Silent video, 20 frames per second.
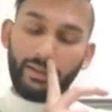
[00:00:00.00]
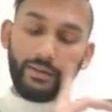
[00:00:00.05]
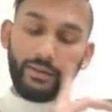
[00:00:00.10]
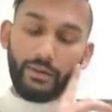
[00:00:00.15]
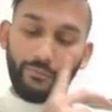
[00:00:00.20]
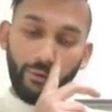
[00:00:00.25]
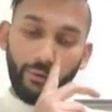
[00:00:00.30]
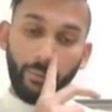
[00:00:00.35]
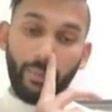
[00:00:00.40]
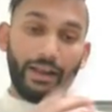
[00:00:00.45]

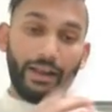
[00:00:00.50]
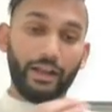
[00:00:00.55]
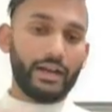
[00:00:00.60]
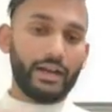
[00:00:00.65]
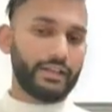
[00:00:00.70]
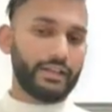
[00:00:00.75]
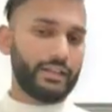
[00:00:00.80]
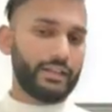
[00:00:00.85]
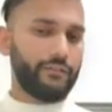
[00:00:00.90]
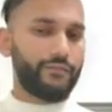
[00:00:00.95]
For
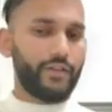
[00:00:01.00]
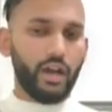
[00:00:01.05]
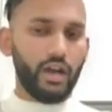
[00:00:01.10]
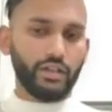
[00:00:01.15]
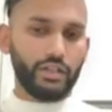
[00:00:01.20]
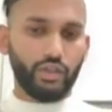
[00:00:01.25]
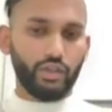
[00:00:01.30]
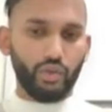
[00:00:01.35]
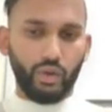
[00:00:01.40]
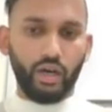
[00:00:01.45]
myocardial
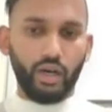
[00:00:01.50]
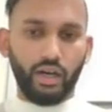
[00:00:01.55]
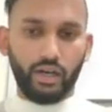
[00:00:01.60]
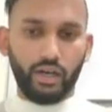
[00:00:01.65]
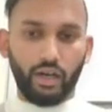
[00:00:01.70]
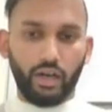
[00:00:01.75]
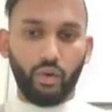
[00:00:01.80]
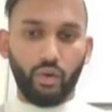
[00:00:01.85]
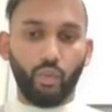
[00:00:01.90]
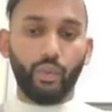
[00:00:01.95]
infarction to
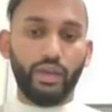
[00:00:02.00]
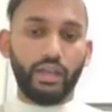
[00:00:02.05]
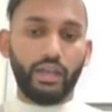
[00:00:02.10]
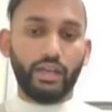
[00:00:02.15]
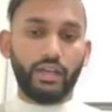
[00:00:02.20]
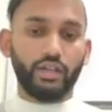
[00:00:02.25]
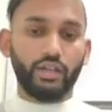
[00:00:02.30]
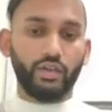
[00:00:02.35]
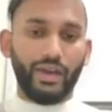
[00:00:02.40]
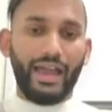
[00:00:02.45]
occur, we
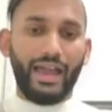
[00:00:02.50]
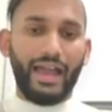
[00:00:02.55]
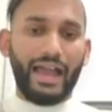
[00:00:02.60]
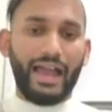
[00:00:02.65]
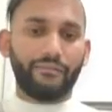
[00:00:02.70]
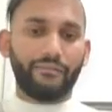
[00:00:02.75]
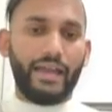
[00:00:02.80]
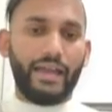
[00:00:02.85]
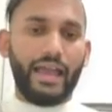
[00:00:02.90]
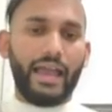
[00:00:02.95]
need to
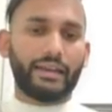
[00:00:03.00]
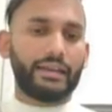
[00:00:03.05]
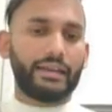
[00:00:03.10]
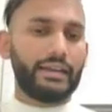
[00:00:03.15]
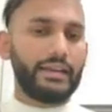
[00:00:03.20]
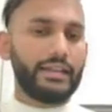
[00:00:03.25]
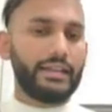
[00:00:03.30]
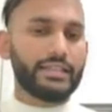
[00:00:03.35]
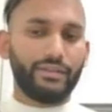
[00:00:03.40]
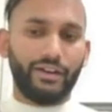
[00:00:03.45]
have at
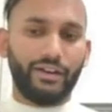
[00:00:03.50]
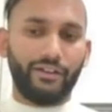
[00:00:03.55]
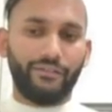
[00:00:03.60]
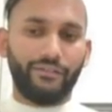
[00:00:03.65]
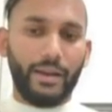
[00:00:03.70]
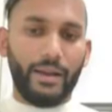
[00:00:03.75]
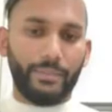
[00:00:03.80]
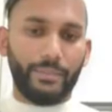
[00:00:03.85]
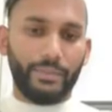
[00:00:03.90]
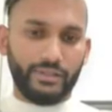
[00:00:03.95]
least
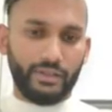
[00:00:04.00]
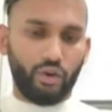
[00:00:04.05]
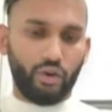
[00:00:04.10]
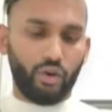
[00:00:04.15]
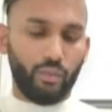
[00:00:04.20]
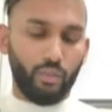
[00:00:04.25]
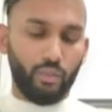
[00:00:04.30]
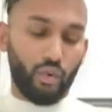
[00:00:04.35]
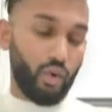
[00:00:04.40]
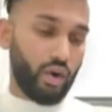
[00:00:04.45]
75% or
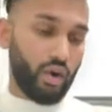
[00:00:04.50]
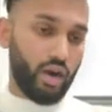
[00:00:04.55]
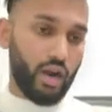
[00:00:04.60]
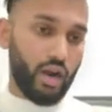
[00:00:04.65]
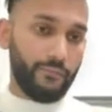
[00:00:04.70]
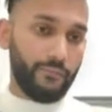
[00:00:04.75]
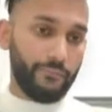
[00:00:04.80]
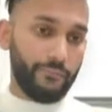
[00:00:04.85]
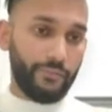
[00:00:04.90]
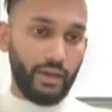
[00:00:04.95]
more
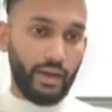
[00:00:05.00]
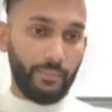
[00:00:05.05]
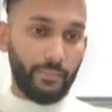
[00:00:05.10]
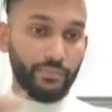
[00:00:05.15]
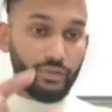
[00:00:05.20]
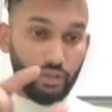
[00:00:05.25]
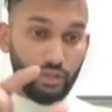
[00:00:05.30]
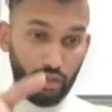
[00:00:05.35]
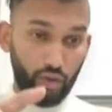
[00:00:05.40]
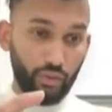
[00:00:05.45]
of the
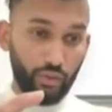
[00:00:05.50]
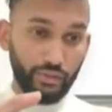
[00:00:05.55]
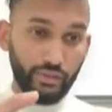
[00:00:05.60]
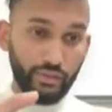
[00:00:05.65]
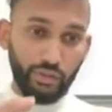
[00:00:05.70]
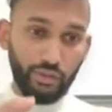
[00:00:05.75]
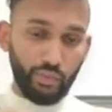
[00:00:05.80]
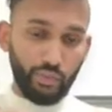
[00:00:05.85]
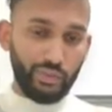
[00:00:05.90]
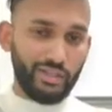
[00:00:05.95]

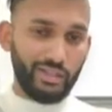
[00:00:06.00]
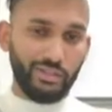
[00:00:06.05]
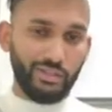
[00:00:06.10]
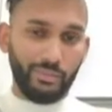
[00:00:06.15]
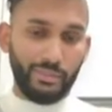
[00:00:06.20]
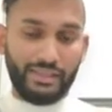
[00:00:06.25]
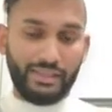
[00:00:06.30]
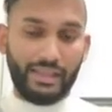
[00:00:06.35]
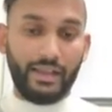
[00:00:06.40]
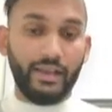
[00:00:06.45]
stenosis, which just
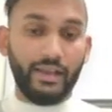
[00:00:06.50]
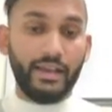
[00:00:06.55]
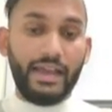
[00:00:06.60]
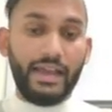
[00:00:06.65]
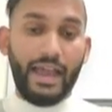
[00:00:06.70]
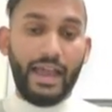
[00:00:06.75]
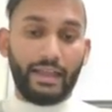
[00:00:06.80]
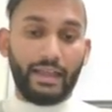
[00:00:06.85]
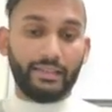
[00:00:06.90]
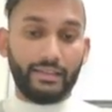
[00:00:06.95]
means like
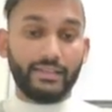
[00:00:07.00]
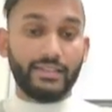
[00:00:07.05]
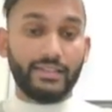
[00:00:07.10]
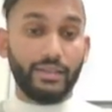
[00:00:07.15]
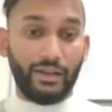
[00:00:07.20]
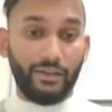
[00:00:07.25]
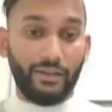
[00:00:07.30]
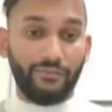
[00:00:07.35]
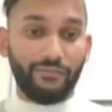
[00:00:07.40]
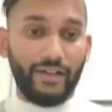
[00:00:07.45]
at least
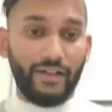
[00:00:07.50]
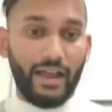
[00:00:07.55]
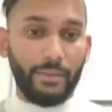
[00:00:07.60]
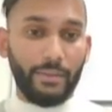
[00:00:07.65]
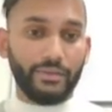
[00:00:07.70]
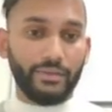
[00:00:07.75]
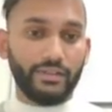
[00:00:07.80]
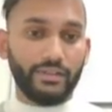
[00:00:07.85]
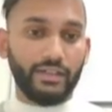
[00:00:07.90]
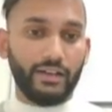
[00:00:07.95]

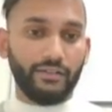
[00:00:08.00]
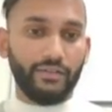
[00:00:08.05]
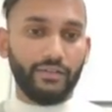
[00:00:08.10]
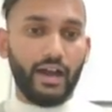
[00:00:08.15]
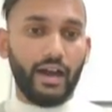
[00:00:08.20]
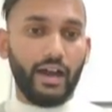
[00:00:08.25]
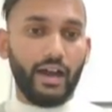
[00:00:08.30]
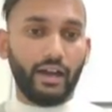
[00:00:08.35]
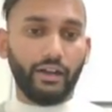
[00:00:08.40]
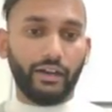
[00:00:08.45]
75% of the
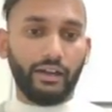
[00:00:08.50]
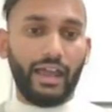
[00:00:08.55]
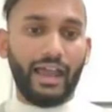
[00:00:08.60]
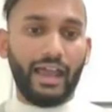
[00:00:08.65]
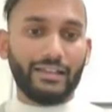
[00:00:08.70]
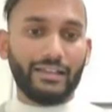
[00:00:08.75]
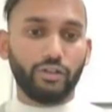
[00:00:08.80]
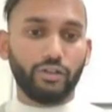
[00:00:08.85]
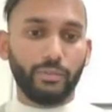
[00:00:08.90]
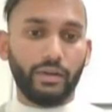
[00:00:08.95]
artery
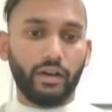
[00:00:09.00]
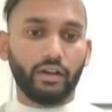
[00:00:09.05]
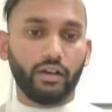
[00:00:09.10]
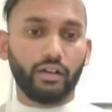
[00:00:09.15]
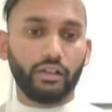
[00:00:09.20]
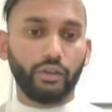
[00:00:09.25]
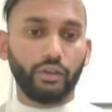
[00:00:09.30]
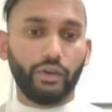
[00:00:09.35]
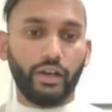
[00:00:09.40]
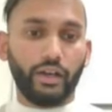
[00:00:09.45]
has to be
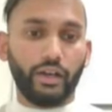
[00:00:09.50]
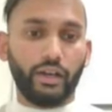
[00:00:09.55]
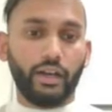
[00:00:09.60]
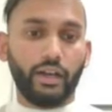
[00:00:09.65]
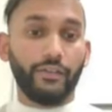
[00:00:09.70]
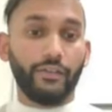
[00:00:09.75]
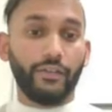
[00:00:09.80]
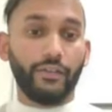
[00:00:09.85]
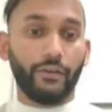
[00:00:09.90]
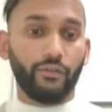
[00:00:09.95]
occluded in
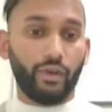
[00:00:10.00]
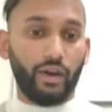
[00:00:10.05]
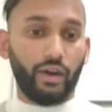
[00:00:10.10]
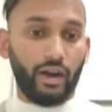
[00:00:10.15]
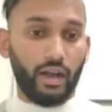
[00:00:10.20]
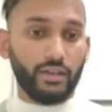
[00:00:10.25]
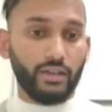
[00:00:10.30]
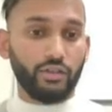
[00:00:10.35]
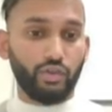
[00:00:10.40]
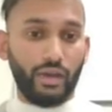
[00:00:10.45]
order for
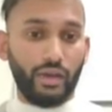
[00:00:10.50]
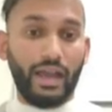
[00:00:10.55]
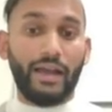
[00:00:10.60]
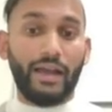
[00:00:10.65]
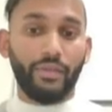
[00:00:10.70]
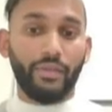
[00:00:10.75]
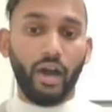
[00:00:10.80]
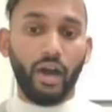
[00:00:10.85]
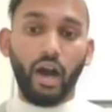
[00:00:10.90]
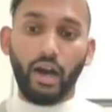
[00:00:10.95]
us to have
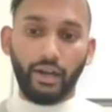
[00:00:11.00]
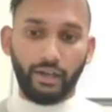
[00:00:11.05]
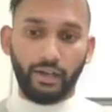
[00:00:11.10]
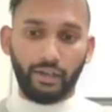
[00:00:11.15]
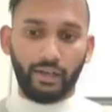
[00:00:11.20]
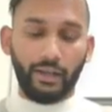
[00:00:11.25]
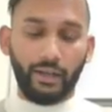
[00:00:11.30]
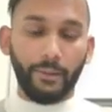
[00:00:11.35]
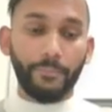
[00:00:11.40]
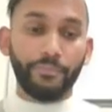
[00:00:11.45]
the heart
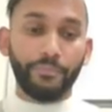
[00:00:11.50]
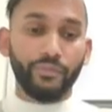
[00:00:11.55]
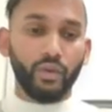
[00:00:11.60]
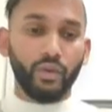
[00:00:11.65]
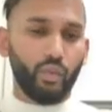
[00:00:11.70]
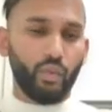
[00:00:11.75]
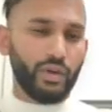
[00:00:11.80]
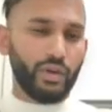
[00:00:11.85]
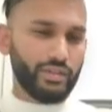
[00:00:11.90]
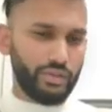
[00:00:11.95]
attack.
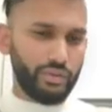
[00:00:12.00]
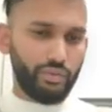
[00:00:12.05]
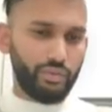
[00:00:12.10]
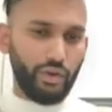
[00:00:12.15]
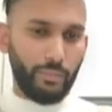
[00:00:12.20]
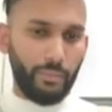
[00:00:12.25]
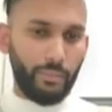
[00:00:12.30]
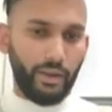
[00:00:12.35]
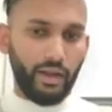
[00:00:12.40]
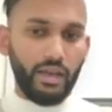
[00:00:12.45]
What's the
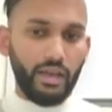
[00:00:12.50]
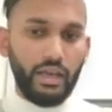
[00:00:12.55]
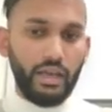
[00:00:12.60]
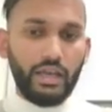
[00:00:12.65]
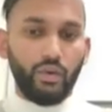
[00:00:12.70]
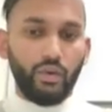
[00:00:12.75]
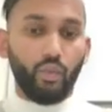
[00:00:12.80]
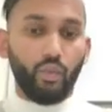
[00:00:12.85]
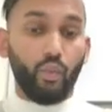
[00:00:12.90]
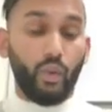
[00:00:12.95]
treatment?
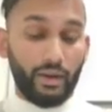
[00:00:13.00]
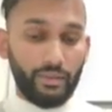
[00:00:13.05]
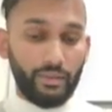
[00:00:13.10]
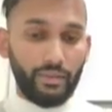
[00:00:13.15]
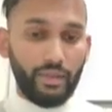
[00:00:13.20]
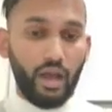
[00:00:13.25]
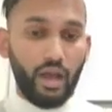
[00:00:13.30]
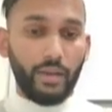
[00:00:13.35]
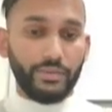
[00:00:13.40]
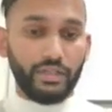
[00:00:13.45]
One of
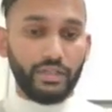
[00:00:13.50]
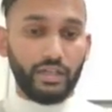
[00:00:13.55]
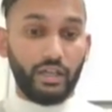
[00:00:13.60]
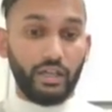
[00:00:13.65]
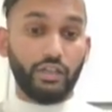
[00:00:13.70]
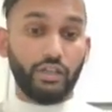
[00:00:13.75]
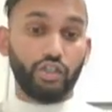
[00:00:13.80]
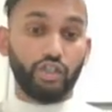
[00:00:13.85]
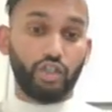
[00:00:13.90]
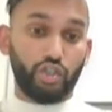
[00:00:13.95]
the options
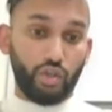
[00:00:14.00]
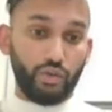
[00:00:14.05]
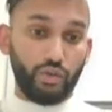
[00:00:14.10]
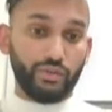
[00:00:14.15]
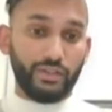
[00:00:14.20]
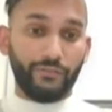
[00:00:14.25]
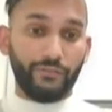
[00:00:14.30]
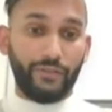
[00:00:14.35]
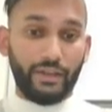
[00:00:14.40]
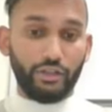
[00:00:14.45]
is to use
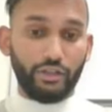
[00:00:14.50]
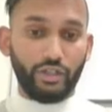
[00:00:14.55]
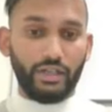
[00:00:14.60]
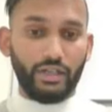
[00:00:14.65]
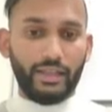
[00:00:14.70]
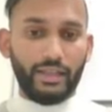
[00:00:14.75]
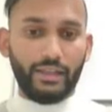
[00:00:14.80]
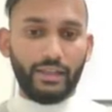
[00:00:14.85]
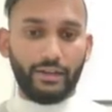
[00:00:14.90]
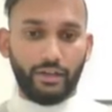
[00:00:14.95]
the
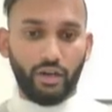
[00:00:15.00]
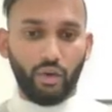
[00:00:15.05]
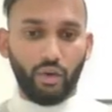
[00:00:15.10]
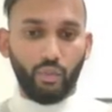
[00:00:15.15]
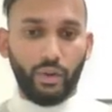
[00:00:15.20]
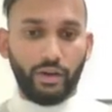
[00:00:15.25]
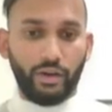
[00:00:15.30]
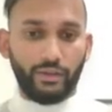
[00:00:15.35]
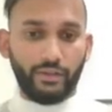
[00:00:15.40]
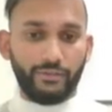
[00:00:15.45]
vasodilator,
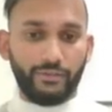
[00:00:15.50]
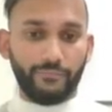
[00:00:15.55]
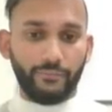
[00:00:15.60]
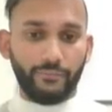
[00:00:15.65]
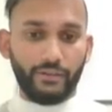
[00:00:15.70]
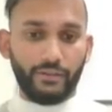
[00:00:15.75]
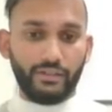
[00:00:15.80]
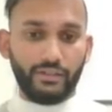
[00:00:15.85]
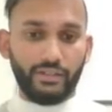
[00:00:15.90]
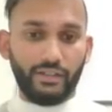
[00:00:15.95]
where this
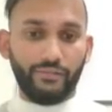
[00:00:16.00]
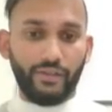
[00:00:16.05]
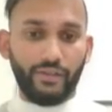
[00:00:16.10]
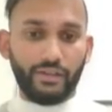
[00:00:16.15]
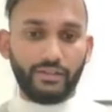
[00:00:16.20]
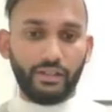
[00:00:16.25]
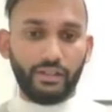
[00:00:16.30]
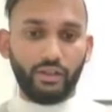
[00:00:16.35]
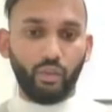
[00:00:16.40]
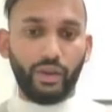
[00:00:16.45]
is the
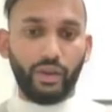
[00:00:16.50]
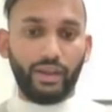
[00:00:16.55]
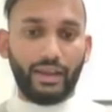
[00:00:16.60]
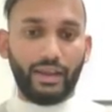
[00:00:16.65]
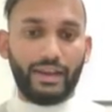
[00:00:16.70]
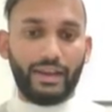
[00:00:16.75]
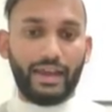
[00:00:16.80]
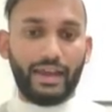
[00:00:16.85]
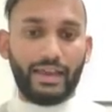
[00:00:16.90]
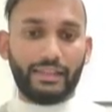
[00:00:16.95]
vessel. We
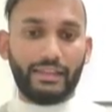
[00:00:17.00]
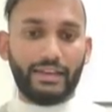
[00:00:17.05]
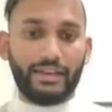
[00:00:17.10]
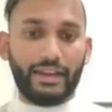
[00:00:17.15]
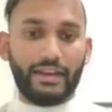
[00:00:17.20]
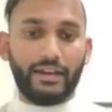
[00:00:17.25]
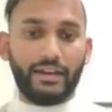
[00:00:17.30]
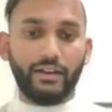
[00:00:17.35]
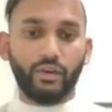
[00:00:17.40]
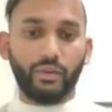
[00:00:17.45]
can dilate
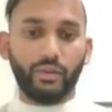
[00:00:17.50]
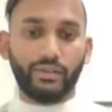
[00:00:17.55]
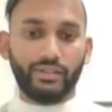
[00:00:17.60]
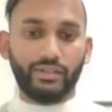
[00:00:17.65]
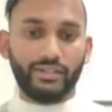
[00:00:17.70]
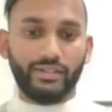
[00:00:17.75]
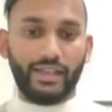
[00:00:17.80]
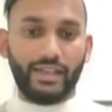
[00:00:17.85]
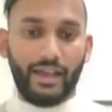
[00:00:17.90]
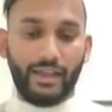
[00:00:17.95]
and increase the
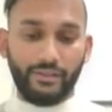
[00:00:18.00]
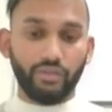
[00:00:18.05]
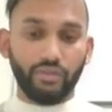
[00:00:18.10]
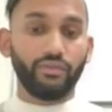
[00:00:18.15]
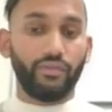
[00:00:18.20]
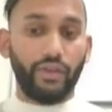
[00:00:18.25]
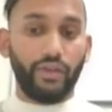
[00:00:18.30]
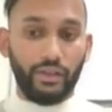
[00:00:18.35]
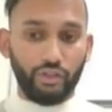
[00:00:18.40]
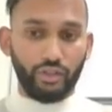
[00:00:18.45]
size,
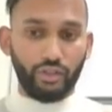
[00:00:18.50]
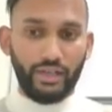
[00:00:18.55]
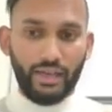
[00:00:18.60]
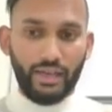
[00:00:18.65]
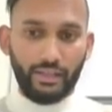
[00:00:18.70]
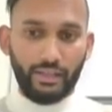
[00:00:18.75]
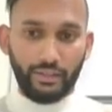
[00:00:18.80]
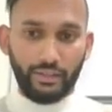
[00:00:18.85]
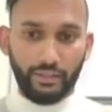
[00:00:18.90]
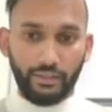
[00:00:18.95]

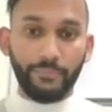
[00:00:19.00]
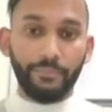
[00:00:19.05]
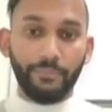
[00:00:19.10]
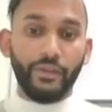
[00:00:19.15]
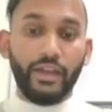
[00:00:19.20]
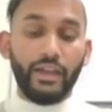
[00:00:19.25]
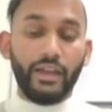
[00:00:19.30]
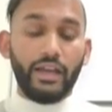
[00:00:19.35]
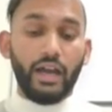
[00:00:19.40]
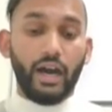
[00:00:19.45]
vasodilator,
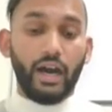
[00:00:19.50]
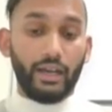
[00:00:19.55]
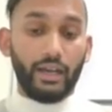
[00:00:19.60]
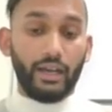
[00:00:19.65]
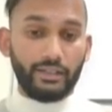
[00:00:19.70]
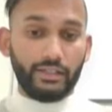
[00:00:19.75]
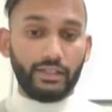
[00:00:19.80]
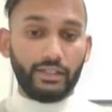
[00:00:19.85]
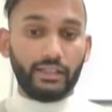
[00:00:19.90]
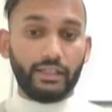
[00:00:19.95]

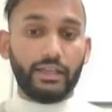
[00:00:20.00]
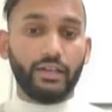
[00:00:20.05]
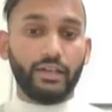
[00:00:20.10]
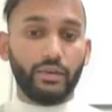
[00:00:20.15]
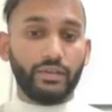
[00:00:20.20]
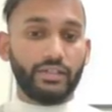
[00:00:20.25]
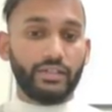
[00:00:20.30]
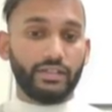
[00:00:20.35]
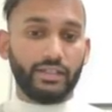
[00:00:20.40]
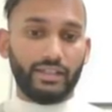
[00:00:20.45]
until it
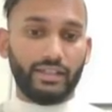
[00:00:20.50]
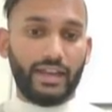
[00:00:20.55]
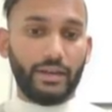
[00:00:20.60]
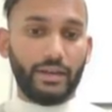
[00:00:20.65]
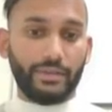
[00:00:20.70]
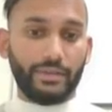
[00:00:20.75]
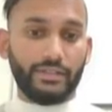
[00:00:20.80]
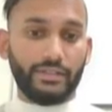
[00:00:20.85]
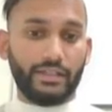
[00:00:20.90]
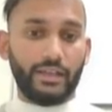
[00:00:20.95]
reaches
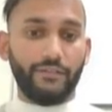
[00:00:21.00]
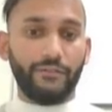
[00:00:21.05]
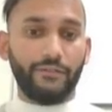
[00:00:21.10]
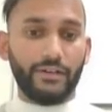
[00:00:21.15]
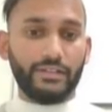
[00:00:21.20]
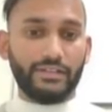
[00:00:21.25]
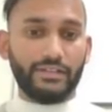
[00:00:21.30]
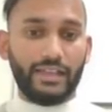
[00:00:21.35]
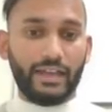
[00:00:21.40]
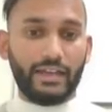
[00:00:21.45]
90%. If it
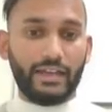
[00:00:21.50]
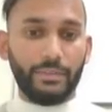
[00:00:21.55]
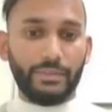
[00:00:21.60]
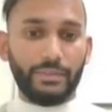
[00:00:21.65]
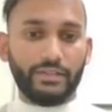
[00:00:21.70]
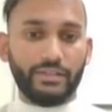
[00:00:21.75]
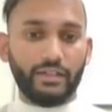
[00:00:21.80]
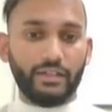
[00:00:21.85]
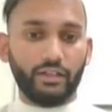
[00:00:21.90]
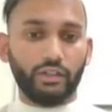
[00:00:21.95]
is
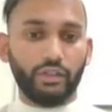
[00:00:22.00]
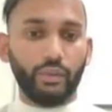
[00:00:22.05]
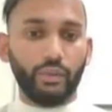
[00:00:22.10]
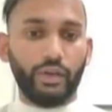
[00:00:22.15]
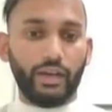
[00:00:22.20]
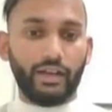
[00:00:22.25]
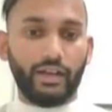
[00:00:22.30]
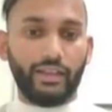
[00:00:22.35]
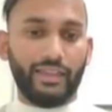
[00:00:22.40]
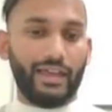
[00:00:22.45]
90%
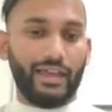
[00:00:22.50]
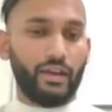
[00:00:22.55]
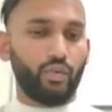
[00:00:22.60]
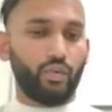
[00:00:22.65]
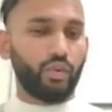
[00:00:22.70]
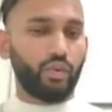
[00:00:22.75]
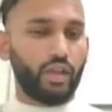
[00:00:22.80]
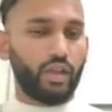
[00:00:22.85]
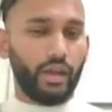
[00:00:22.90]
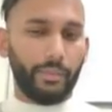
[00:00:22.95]
occluded, then it
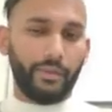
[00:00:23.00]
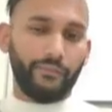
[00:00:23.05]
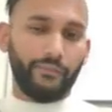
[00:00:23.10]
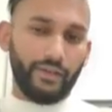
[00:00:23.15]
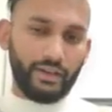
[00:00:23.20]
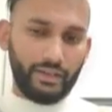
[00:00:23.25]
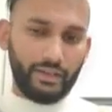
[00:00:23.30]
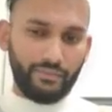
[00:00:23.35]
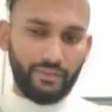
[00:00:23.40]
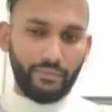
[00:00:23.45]
will not be
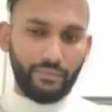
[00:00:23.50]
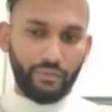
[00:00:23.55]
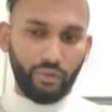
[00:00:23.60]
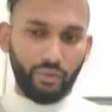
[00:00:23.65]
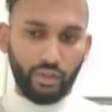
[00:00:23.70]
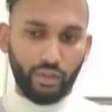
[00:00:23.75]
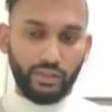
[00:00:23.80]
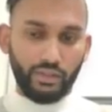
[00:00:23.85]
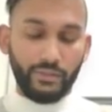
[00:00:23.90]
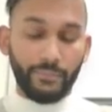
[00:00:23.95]
effective
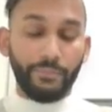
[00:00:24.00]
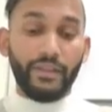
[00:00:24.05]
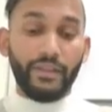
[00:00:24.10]
afterwards.